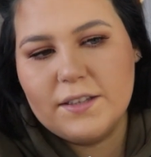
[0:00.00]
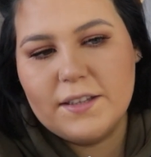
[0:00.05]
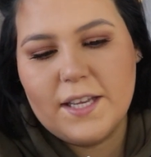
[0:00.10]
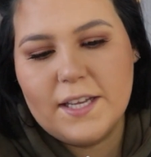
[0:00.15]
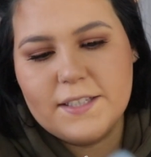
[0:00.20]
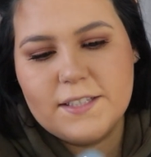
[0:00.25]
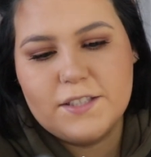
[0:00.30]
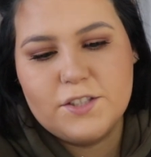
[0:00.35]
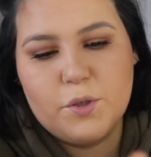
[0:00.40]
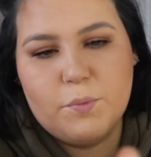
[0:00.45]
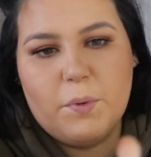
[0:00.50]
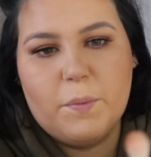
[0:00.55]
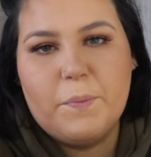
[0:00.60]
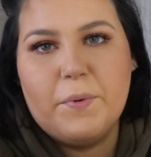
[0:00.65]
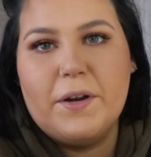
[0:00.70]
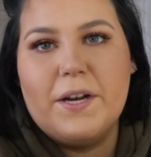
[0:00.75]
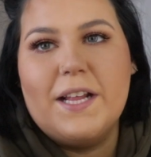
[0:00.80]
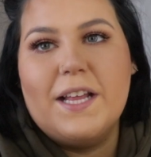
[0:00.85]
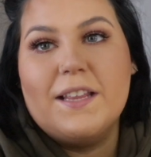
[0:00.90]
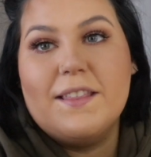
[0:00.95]
It's super
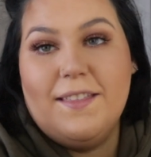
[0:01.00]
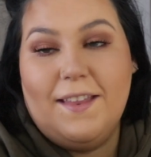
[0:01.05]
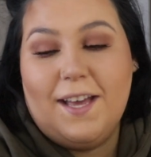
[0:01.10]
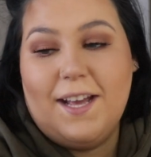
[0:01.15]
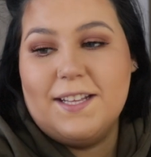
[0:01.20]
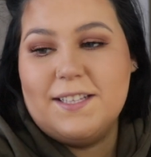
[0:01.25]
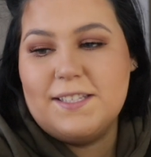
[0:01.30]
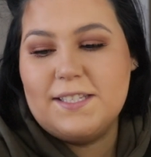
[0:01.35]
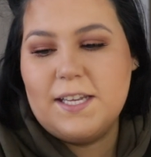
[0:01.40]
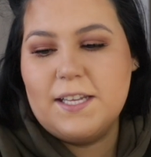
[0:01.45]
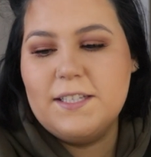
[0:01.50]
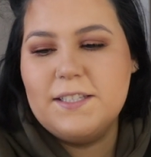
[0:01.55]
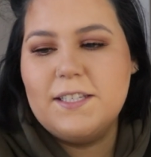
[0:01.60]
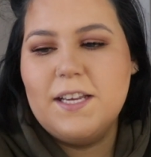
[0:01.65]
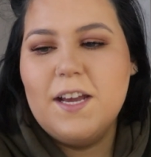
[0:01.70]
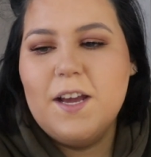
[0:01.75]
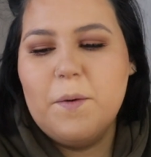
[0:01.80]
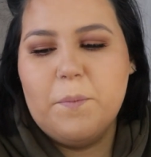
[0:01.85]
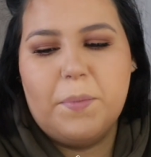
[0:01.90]
pretty in that sense,